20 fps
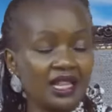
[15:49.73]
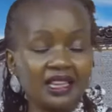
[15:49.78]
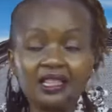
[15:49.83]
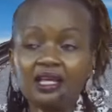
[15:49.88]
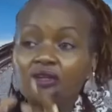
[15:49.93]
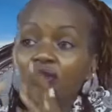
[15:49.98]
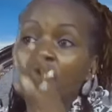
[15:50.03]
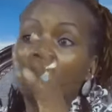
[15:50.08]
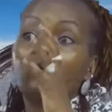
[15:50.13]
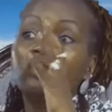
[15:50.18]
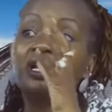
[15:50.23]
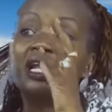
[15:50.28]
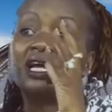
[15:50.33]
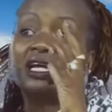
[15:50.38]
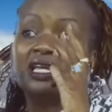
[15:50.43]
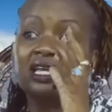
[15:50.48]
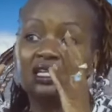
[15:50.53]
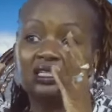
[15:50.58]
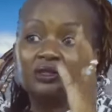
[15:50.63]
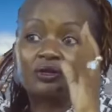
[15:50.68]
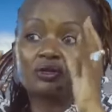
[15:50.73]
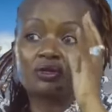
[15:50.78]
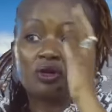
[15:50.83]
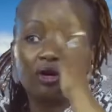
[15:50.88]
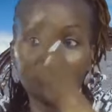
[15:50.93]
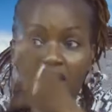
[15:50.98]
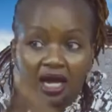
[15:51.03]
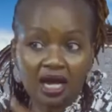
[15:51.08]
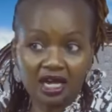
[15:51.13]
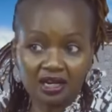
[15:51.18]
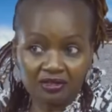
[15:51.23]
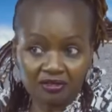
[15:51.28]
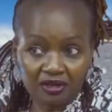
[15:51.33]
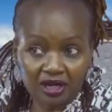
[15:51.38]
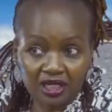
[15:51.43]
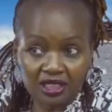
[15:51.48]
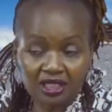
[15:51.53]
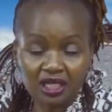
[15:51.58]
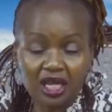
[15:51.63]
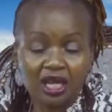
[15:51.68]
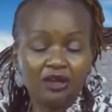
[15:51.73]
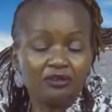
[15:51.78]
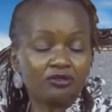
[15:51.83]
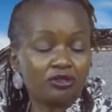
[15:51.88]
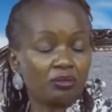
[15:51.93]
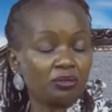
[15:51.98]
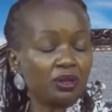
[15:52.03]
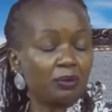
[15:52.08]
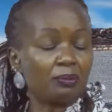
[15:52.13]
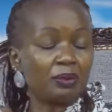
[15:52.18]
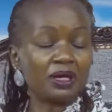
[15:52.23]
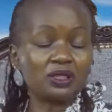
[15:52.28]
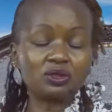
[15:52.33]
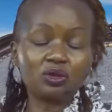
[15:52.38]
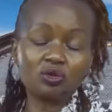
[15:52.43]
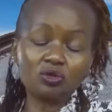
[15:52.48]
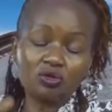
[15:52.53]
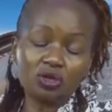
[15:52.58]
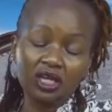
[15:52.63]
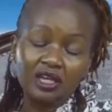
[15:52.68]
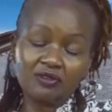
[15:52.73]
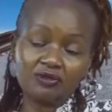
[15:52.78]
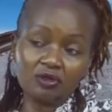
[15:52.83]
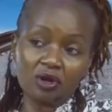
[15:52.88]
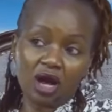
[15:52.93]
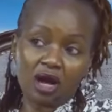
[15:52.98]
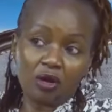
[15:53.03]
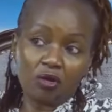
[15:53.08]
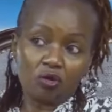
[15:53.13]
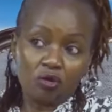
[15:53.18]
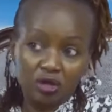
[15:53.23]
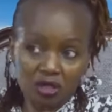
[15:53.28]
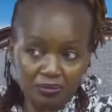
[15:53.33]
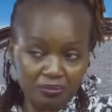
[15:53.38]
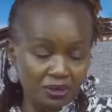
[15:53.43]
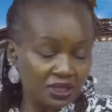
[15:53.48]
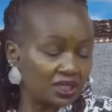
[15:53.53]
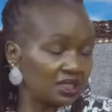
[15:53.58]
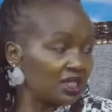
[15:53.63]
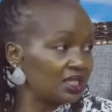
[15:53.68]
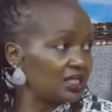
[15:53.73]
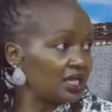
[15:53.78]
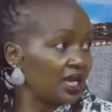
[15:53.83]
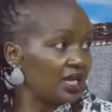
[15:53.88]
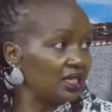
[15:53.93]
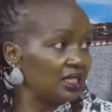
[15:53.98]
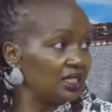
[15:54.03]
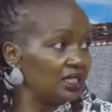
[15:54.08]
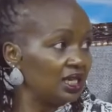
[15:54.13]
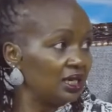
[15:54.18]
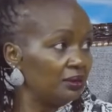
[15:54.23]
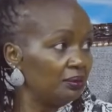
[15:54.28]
then you're going to get wrong advice from the person who gave you a good business idea,